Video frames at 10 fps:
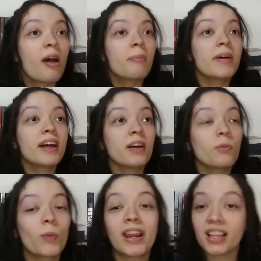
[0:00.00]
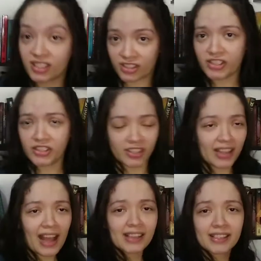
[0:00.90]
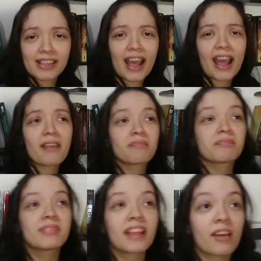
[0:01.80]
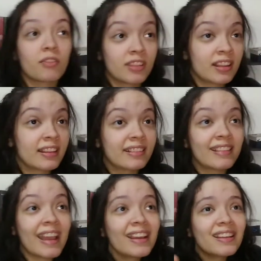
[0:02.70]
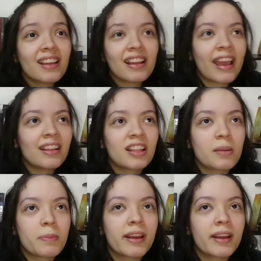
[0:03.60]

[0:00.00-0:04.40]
But when I searched it, I see that they ended